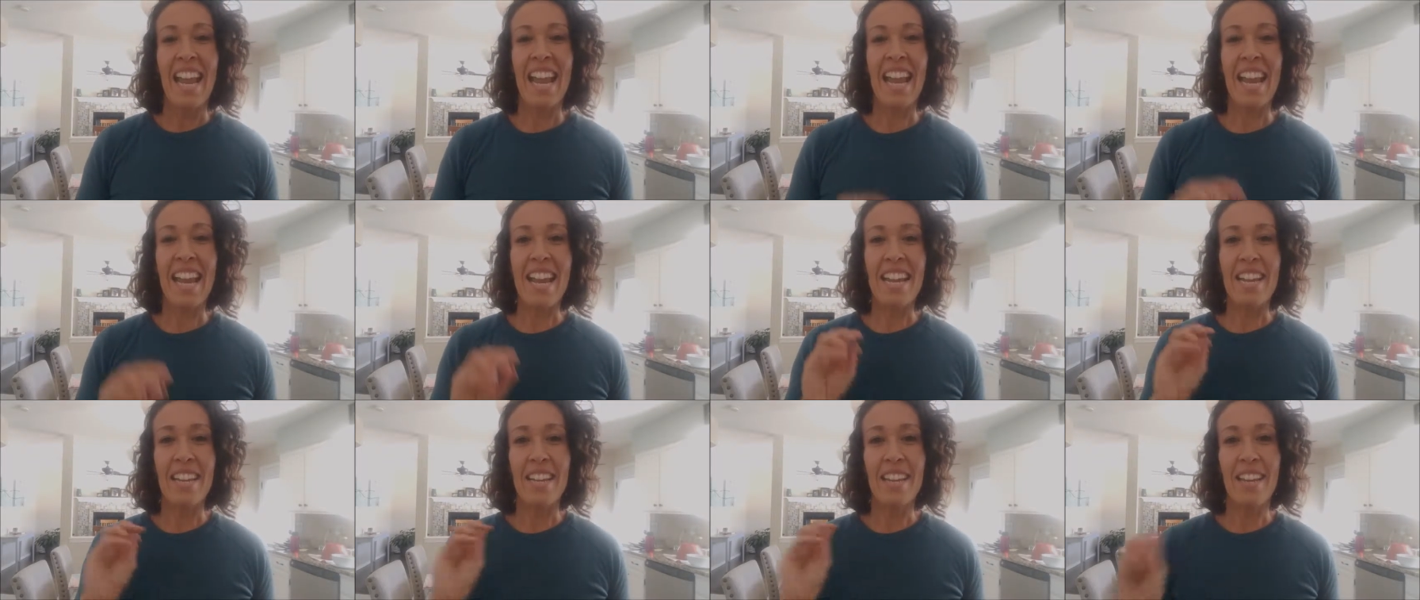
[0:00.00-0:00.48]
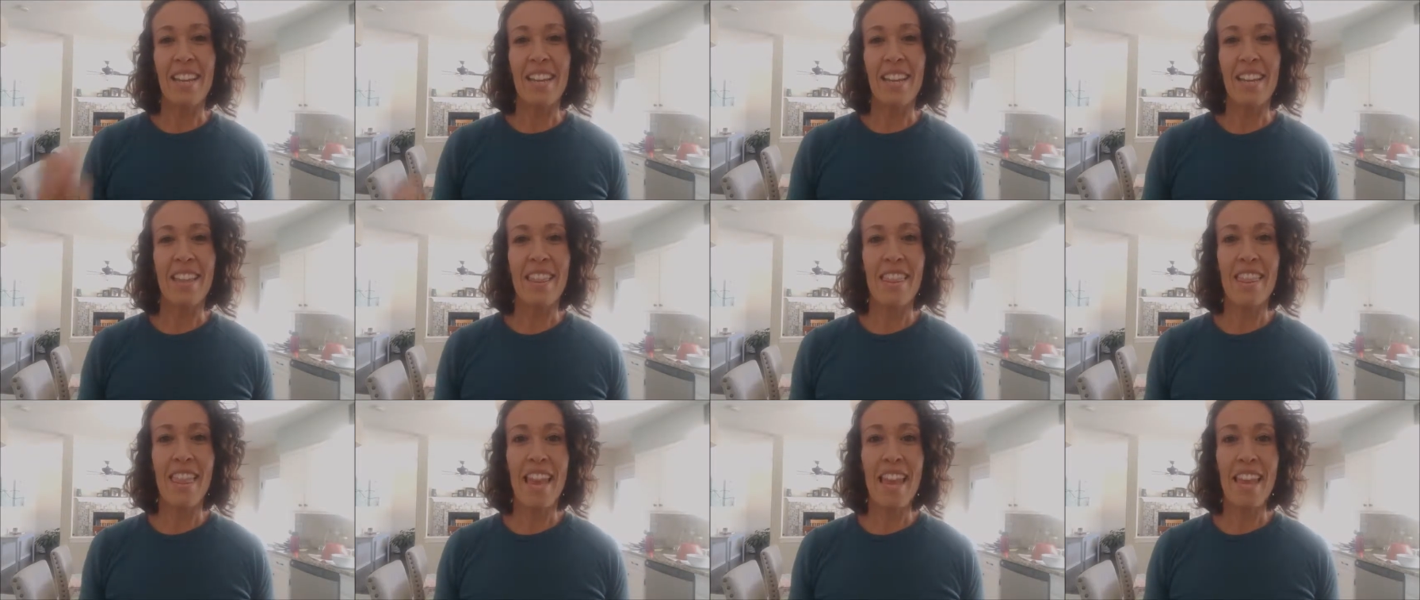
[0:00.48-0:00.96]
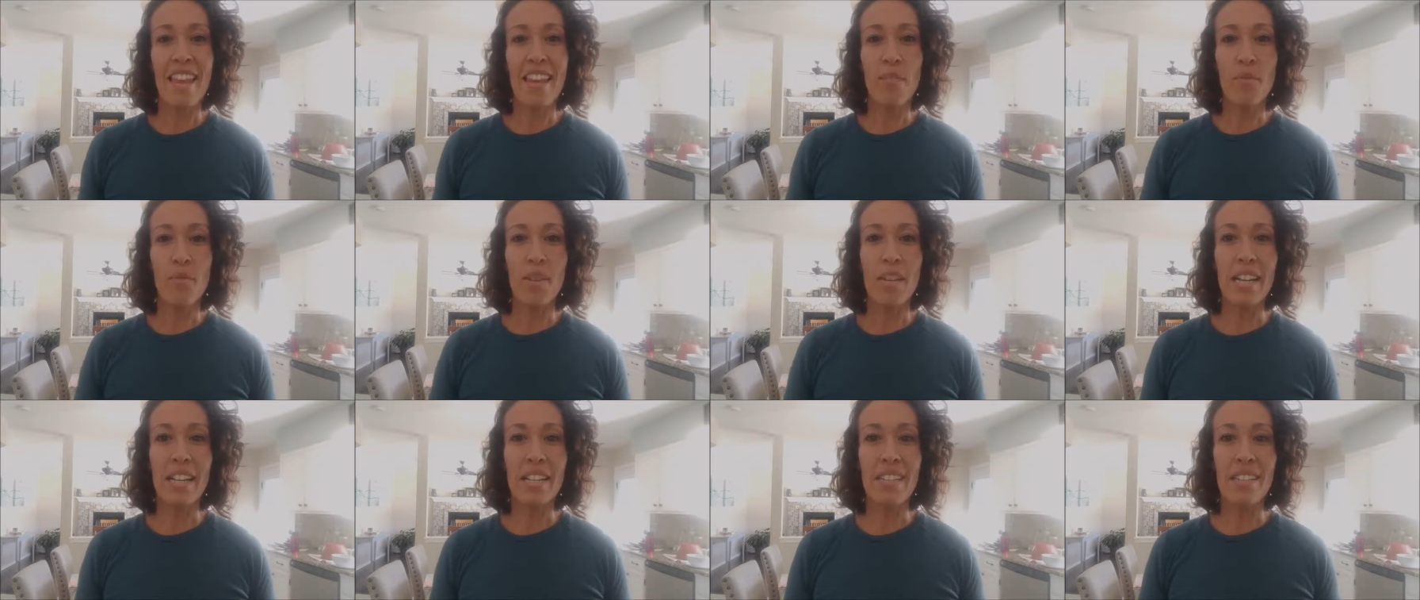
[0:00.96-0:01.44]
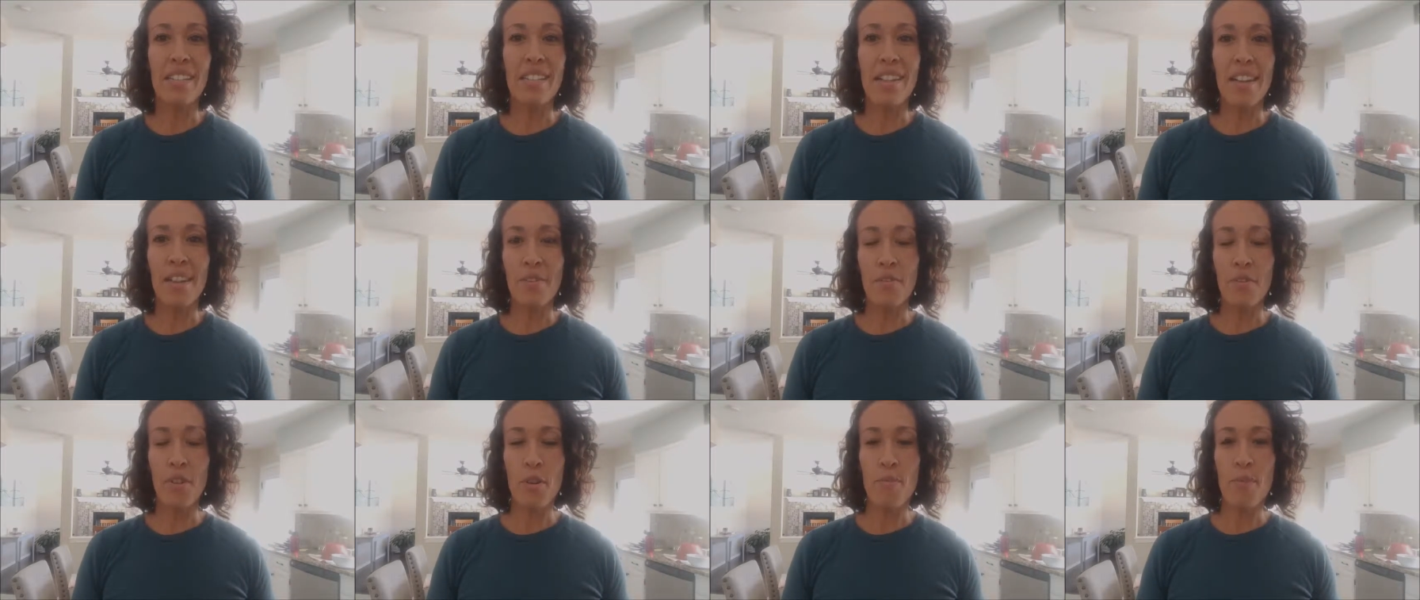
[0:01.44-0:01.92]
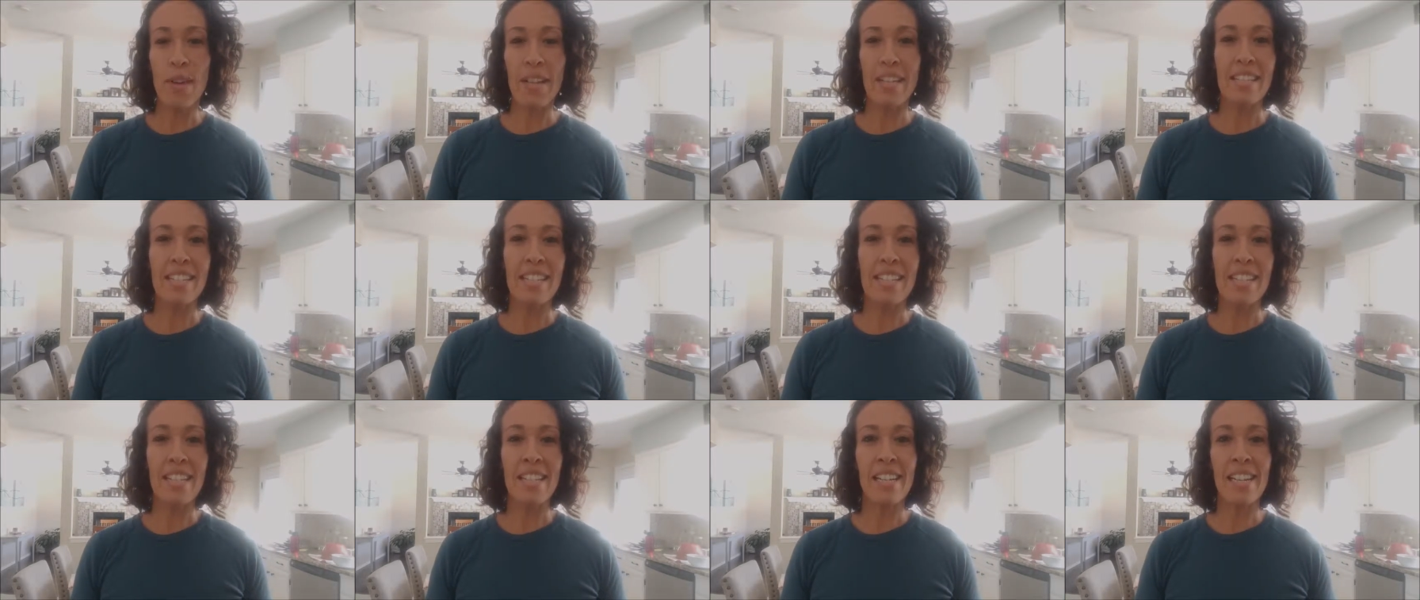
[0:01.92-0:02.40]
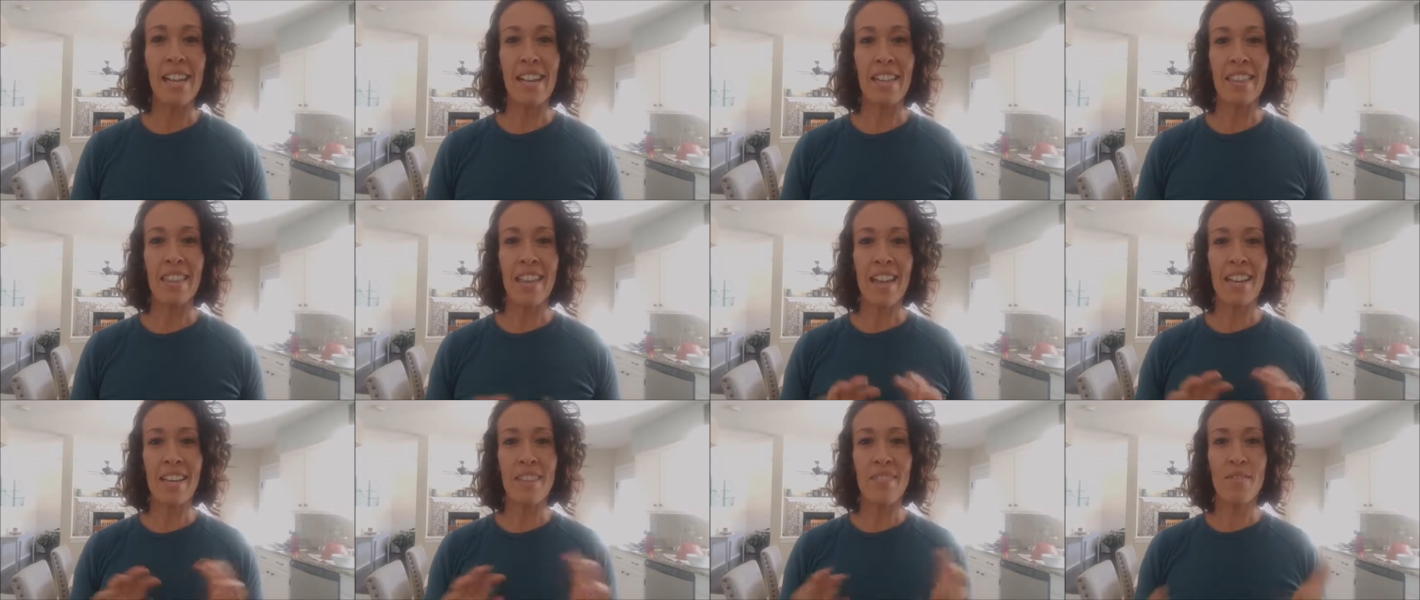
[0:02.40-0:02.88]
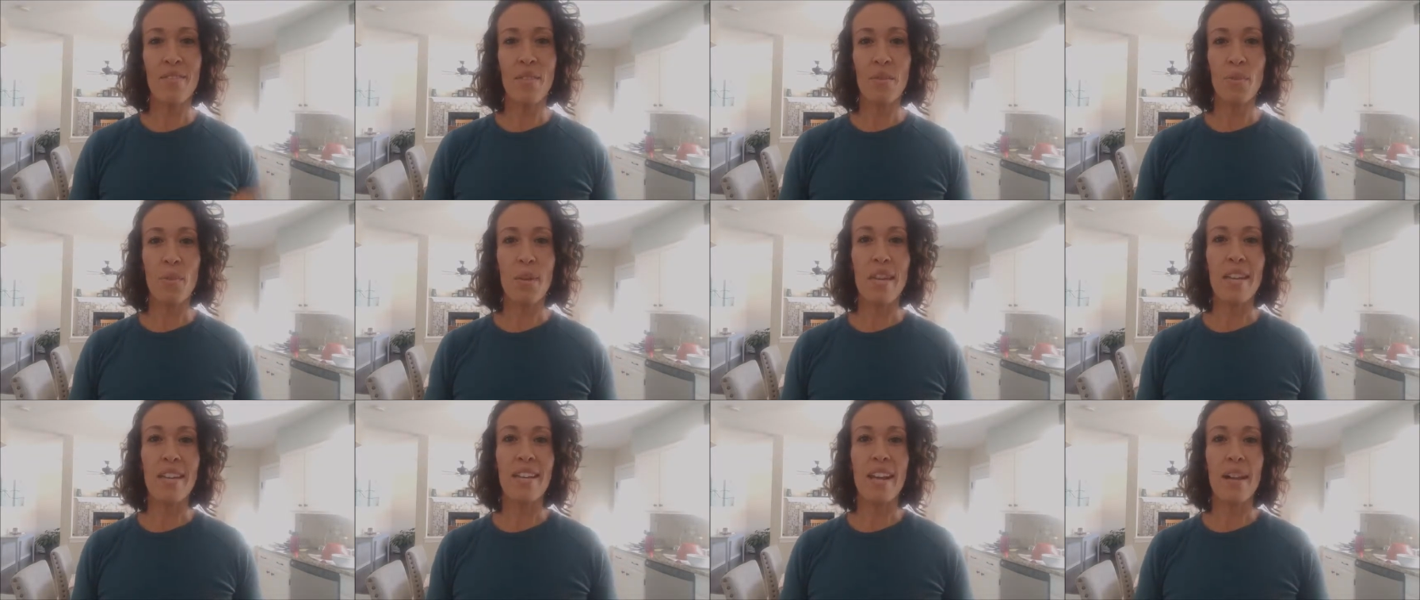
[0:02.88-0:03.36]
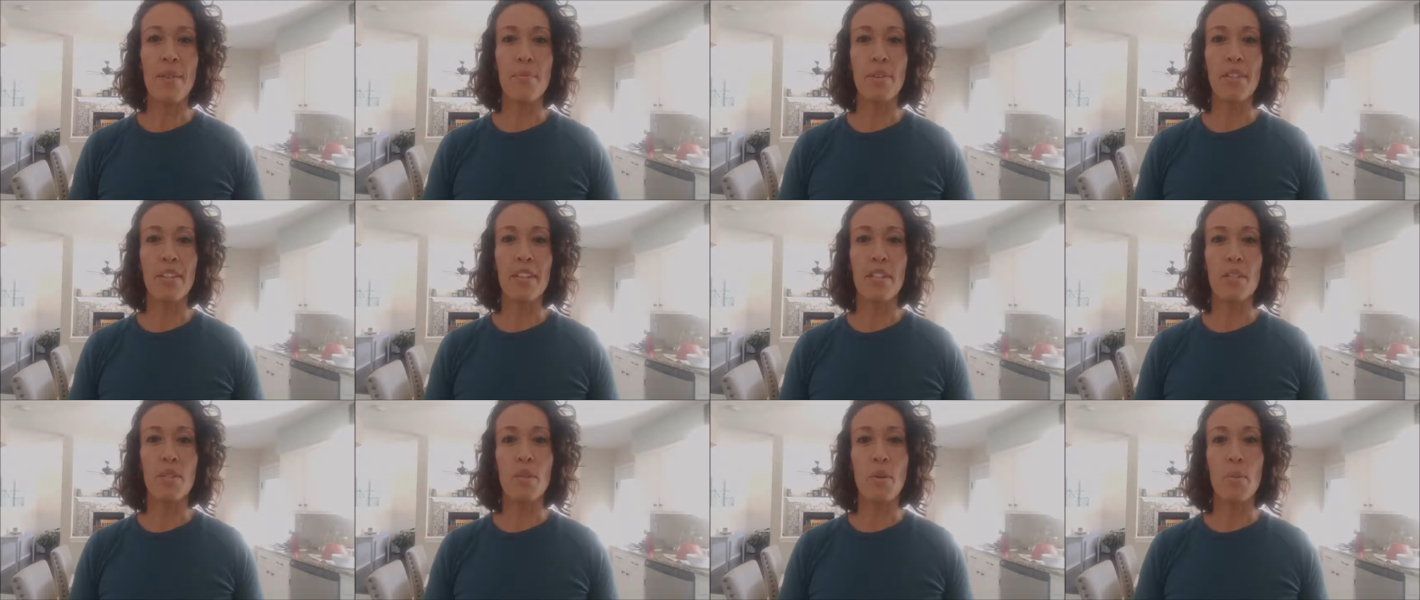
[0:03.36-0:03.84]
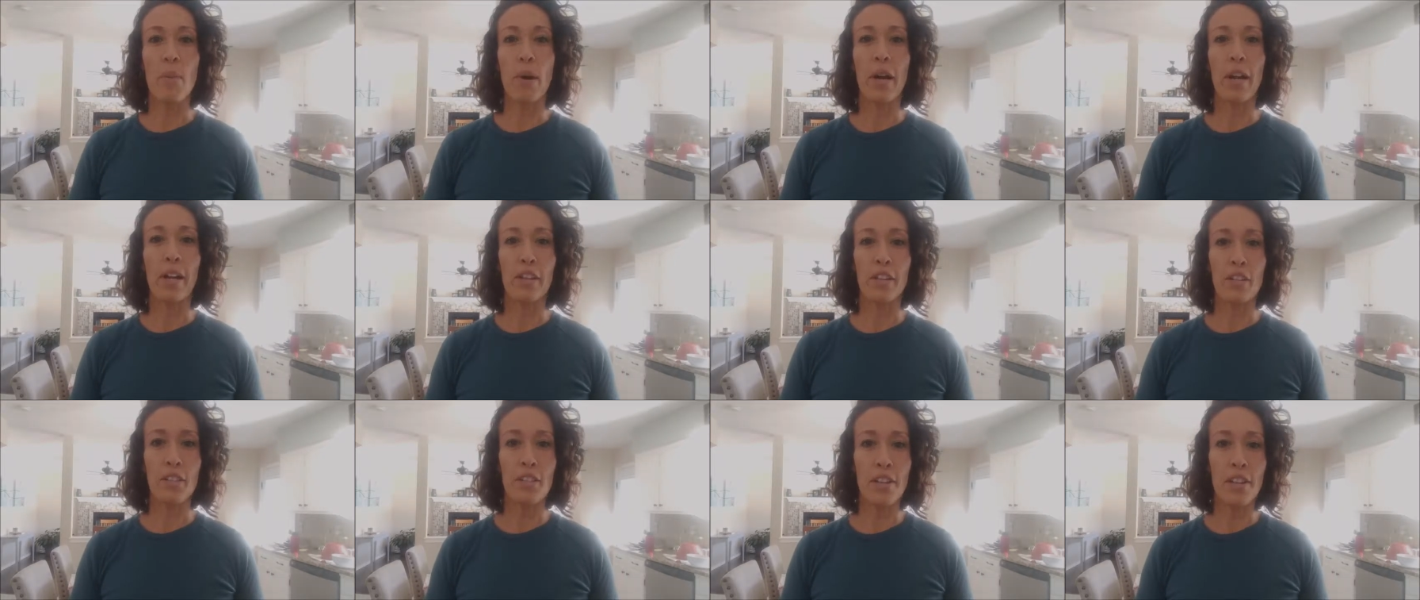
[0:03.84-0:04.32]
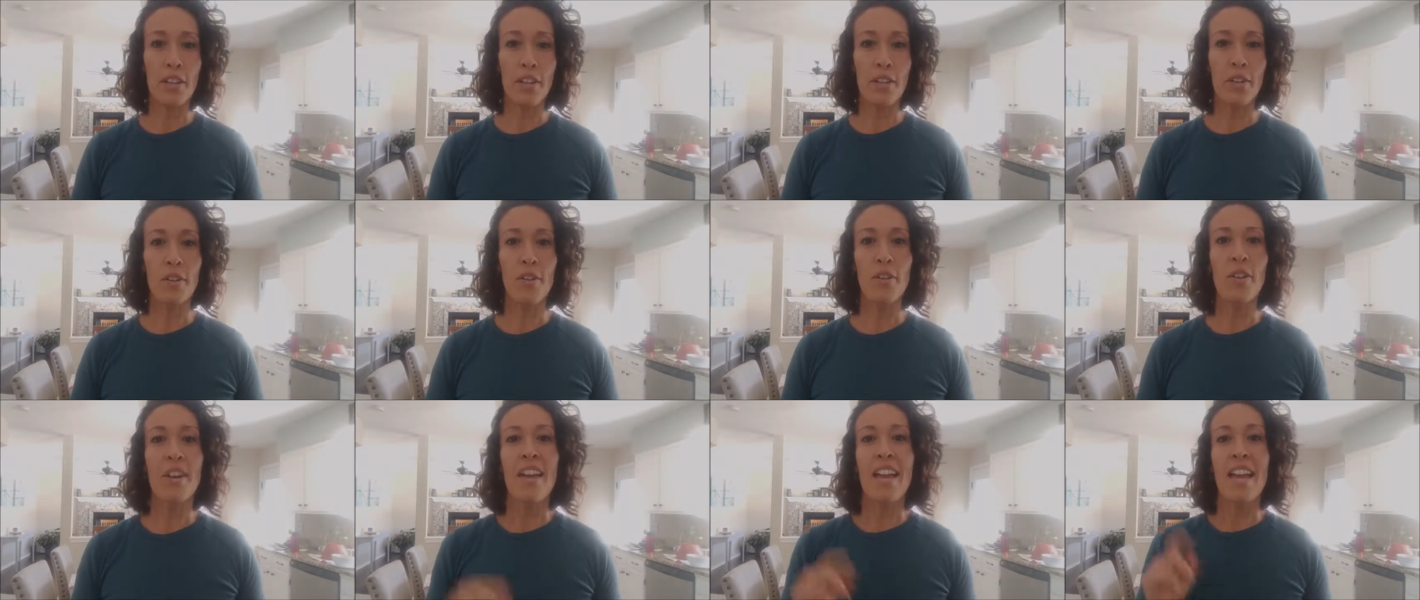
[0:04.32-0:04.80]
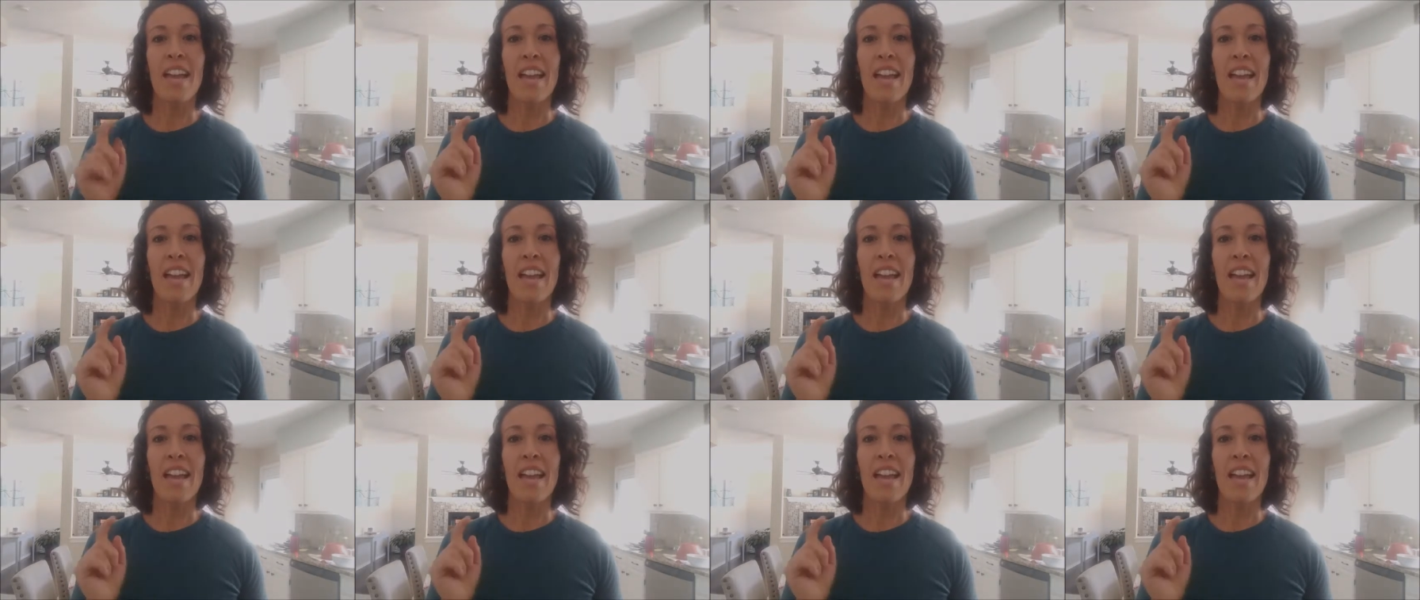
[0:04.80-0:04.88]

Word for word: and then when it's done fermenting at the end of the week I'm going to do a part two